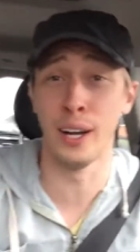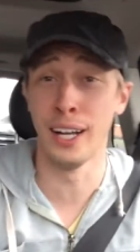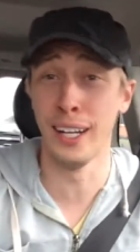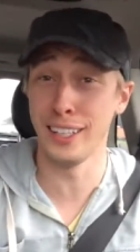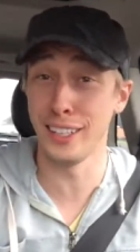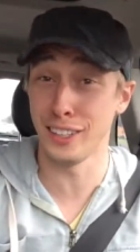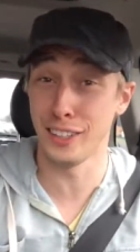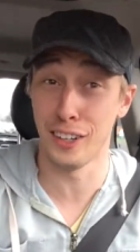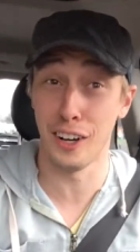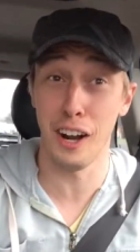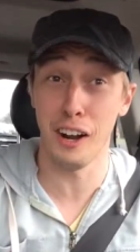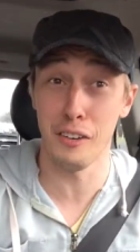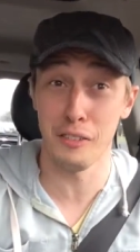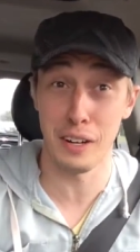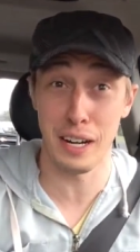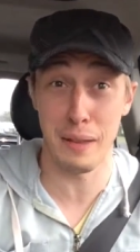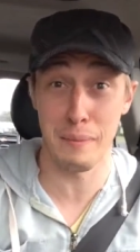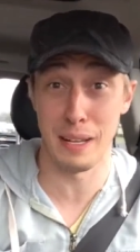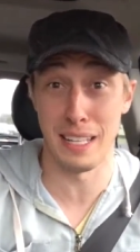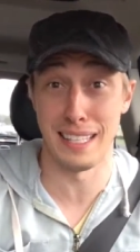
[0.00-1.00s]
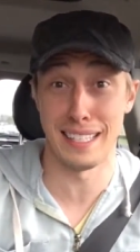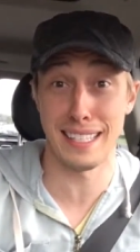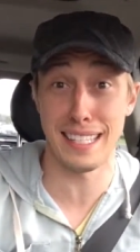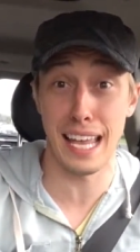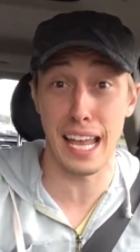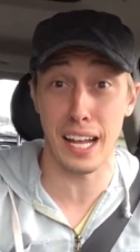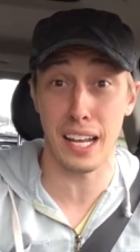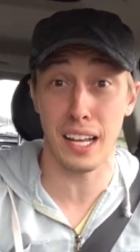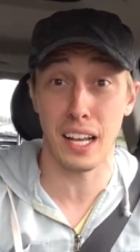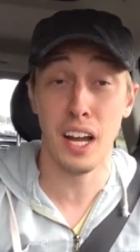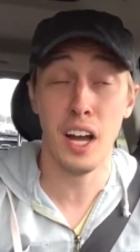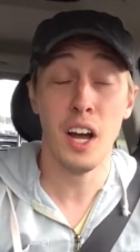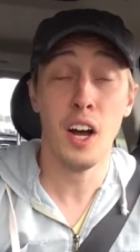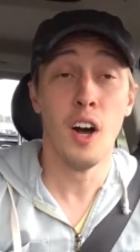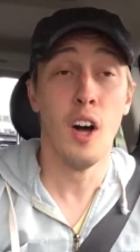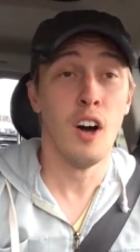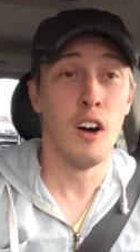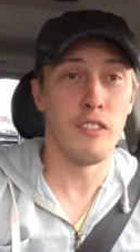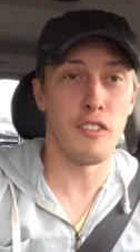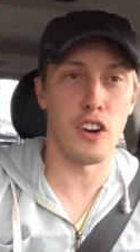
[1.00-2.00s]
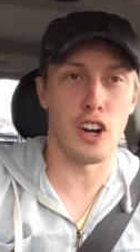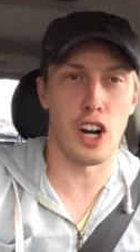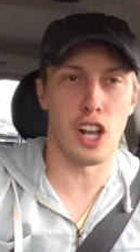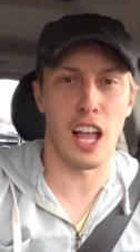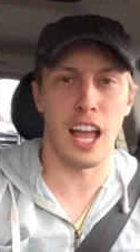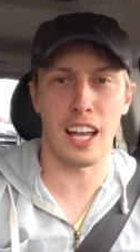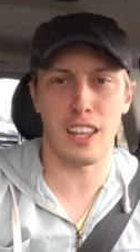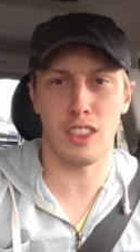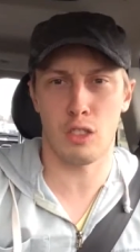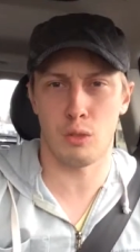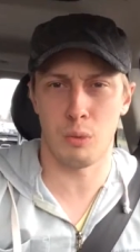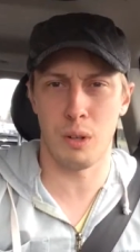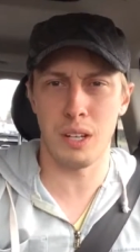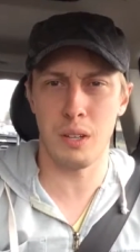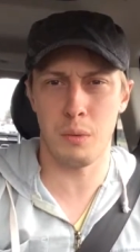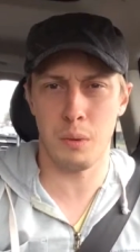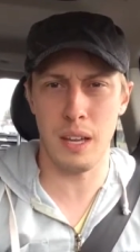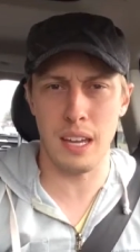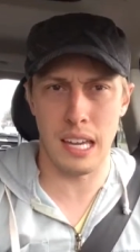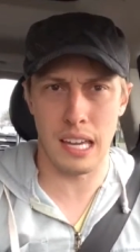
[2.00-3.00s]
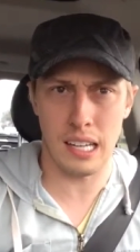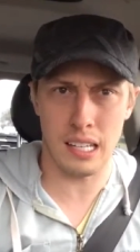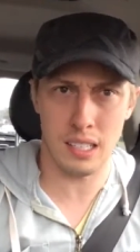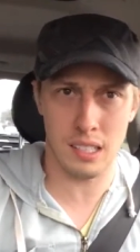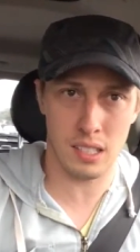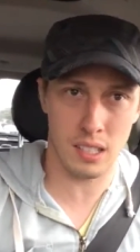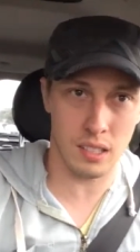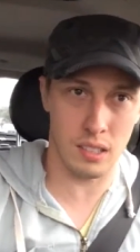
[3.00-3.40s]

And you're already been sick for like three weeks,